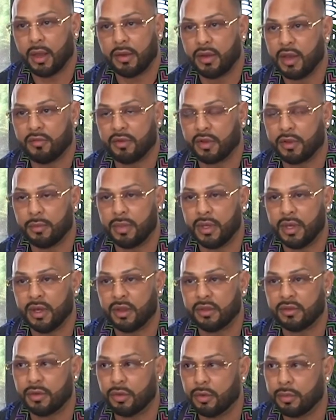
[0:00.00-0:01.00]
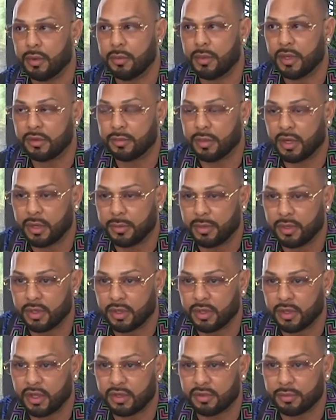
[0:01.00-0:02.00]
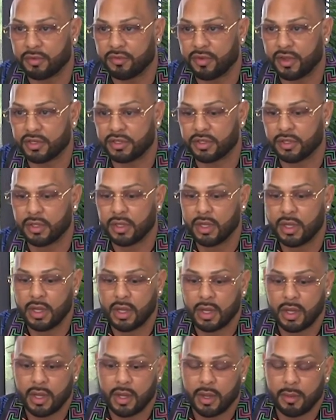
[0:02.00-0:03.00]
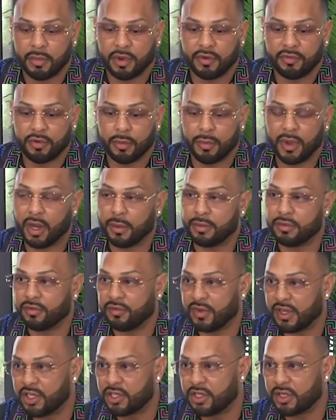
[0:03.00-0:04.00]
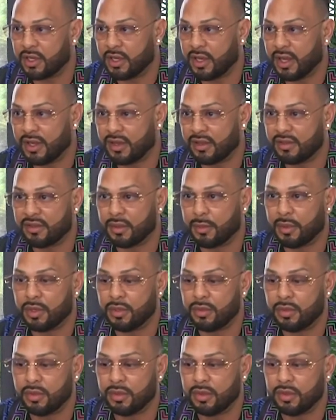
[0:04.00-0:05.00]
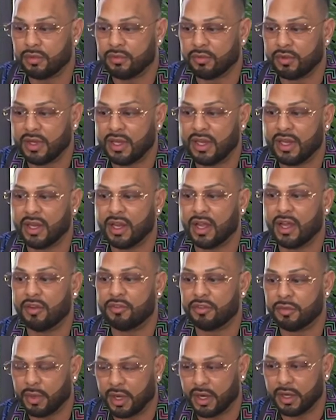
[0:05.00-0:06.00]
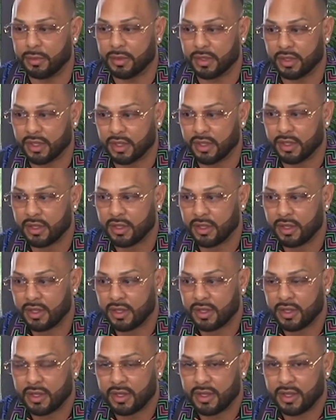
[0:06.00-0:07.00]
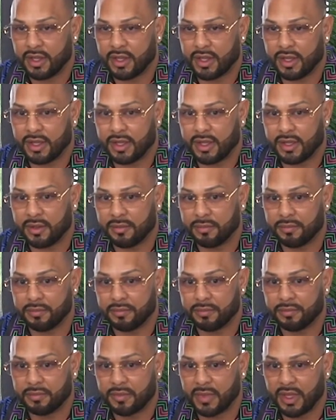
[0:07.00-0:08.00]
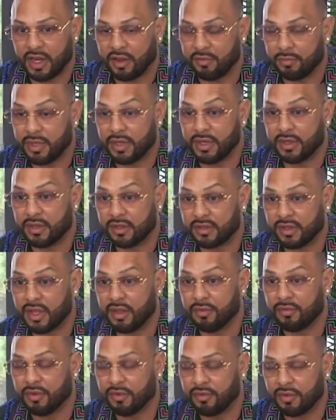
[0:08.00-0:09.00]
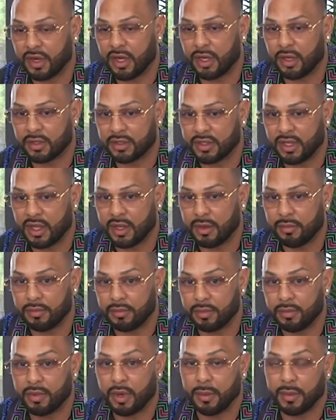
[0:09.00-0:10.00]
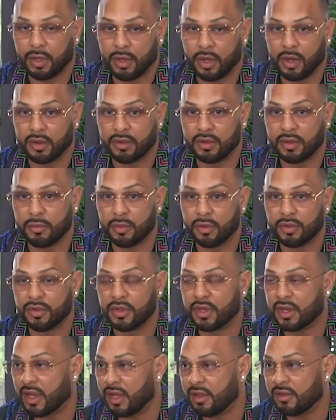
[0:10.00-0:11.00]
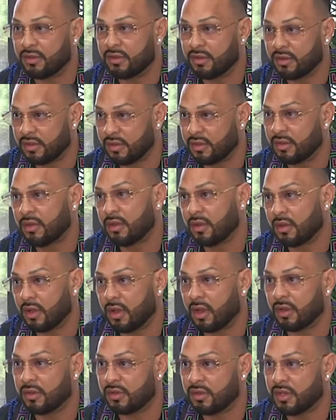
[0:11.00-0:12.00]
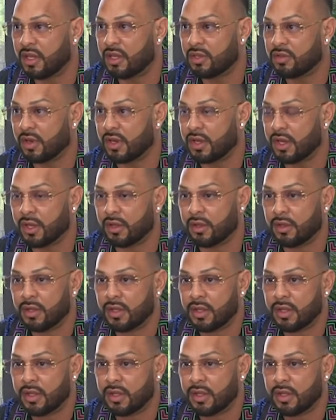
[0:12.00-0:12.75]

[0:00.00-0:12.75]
I never competed as an open men's bodybuilder as a professional. But from my observation and as someone who really loves bodybuilding, um, and I've been in this game for a very long time, probably longer than most of the guys on stage right now.